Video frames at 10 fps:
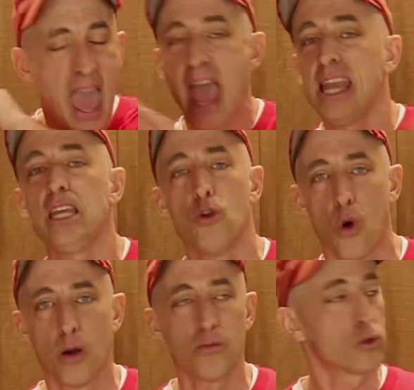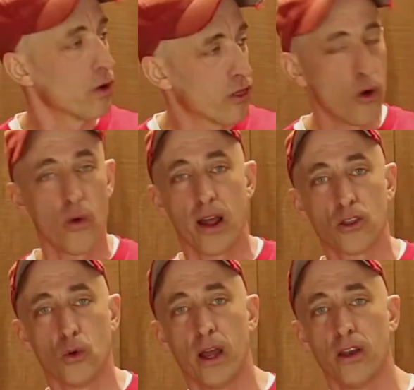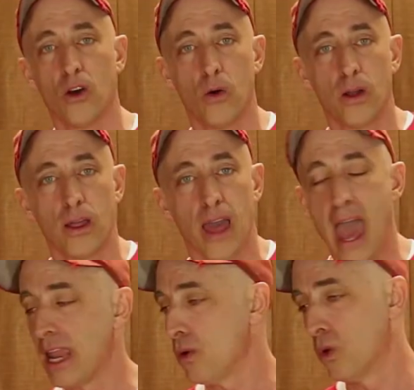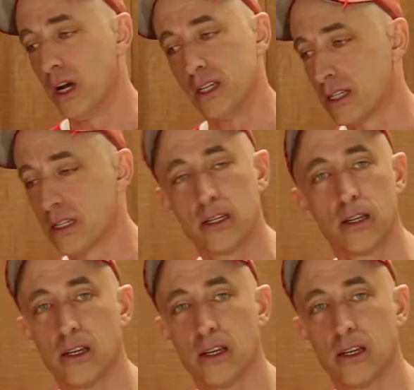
Any norms were thrown out the window, and it was